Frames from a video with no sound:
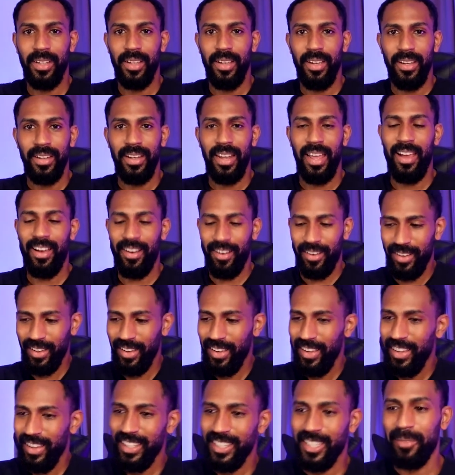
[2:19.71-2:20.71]
Now,
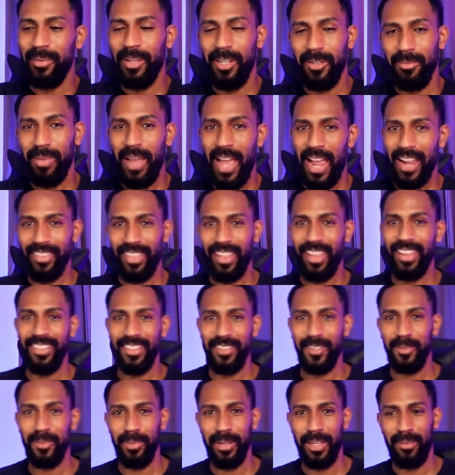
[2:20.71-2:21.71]
let me unpack that a little
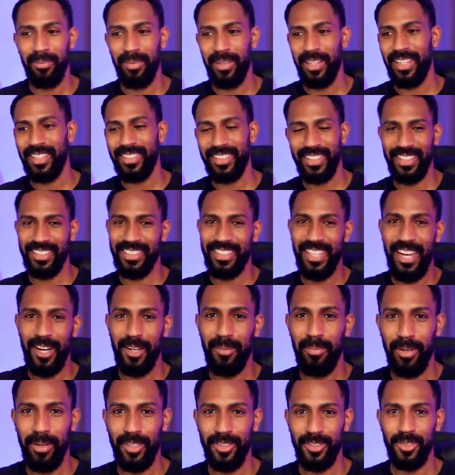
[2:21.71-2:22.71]
bit because it can sound a
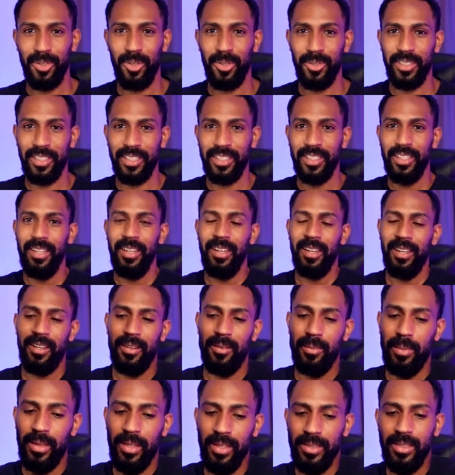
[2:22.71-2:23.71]
bit insulting,
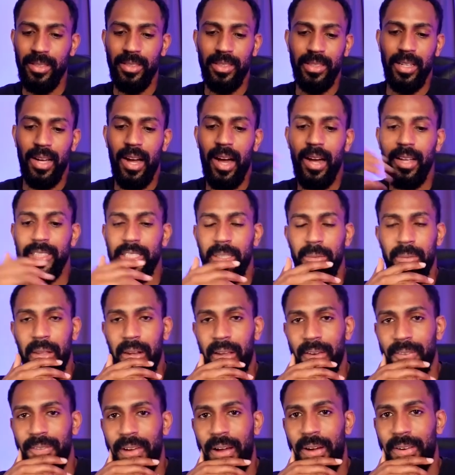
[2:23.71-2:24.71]
but this is a concept that I
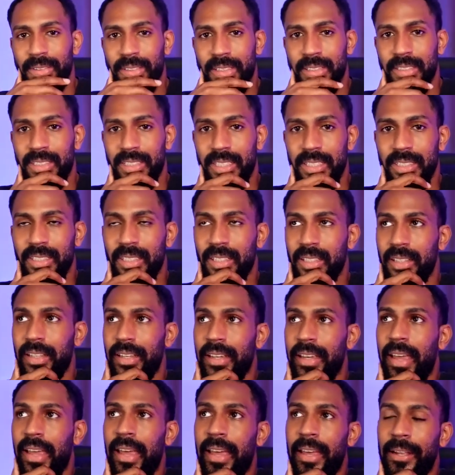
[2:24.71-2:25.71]
found consistently,
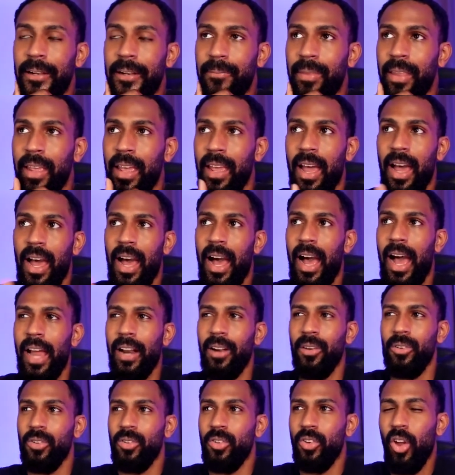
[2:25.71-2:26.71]
and I
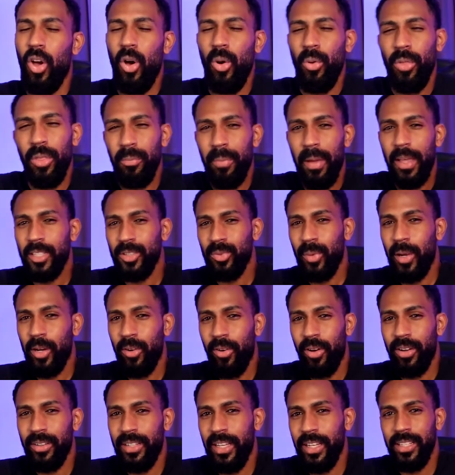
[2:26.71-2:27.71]
don't know the best way to
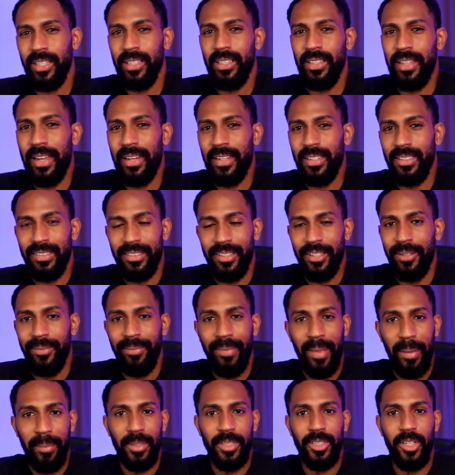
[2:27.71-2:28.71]
articulate it, so
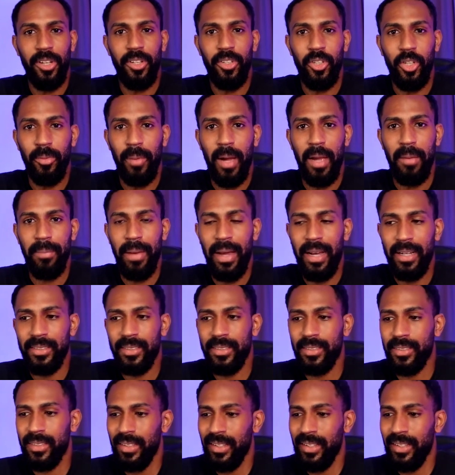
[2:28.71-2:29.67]
I'm just going to do my best.